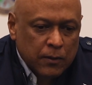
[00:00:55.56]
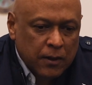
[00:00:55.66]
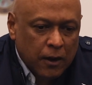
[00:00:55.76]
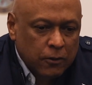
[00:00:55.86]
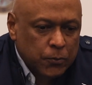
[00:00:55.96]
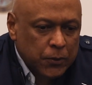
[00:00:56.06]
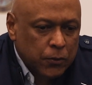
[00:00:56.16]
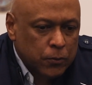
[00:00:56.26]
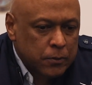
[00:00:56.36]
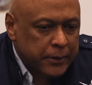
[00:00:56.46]
Congressman
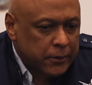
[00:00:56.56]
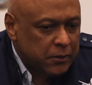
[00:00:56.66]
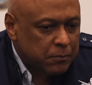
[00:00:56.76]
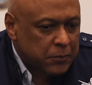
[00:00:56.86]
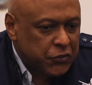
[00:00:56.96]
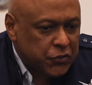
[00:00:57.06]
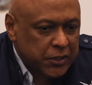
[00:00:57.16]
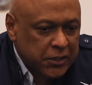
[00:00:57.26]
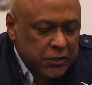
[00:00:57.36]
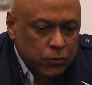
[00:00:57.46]
Thornberry mentioned
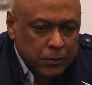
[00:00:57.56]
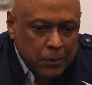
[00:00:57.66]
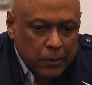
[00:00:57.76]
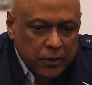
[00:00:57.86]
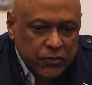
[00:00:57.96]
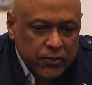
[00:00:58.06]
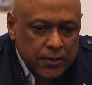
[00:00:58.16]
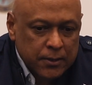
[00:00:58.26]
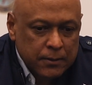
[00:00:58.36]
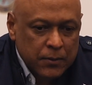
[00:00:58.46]
in his remarks,
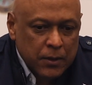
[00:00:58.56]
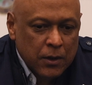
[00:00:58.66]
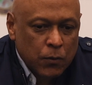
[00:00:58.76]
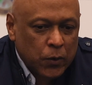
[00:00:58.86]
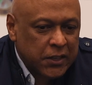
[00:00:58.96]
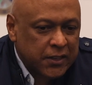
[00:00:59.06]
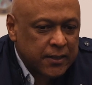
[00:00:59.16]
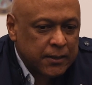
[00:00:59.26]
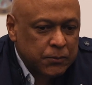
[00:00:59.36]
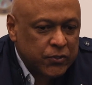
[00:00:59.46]
when it
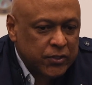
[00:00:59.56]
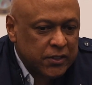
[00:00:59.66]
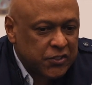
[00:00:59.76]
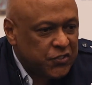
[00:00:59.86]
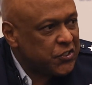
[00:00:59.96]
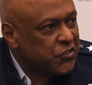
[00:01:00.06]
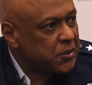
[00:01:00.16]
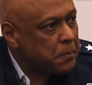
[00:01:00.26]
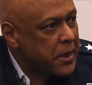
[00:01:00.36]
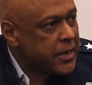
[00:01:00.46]
comes to
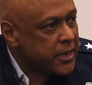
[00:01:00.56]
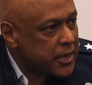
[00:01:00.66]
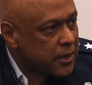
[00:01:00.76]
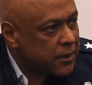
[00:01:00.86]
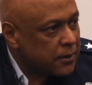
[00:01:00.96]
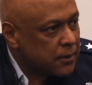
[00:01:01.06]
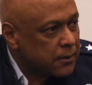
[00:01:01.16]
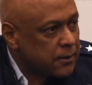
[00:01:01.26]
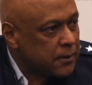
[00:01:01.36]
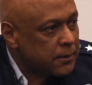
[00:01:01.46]
decision making,
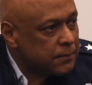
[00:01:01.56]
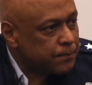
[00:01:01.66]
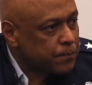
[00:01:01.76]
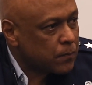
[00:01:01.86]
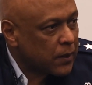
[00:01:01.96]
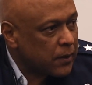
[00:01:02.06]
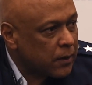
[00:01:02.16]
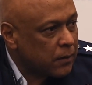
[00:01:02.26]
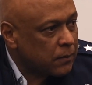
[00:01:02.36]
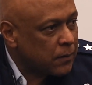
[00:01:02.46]

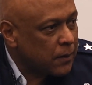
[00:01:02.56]
I